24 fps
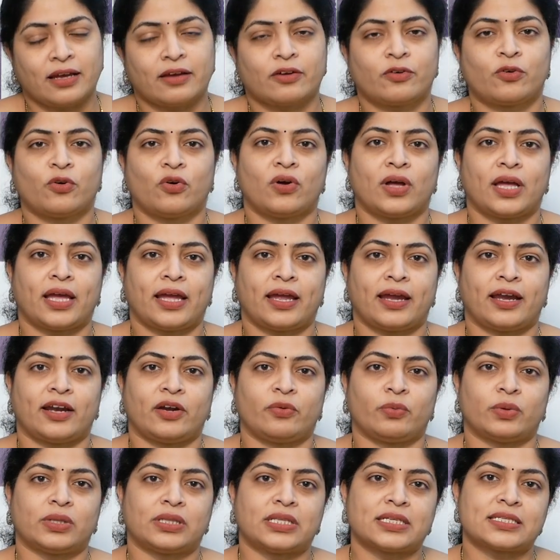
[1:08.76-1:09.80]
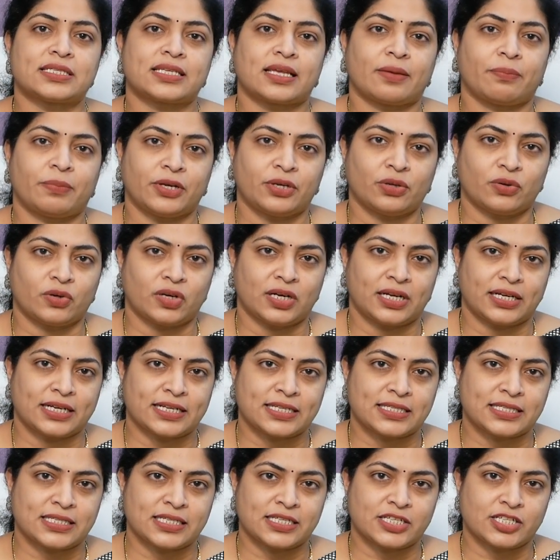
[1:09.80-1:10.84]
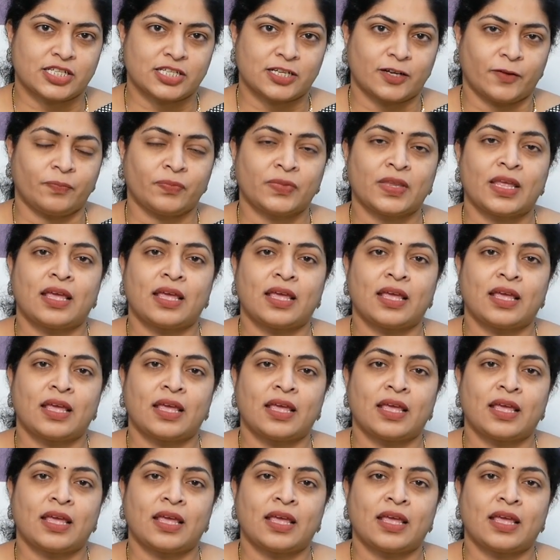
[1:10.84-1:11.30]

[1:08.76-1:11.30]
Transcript: go ahead with this epidural anesthesia.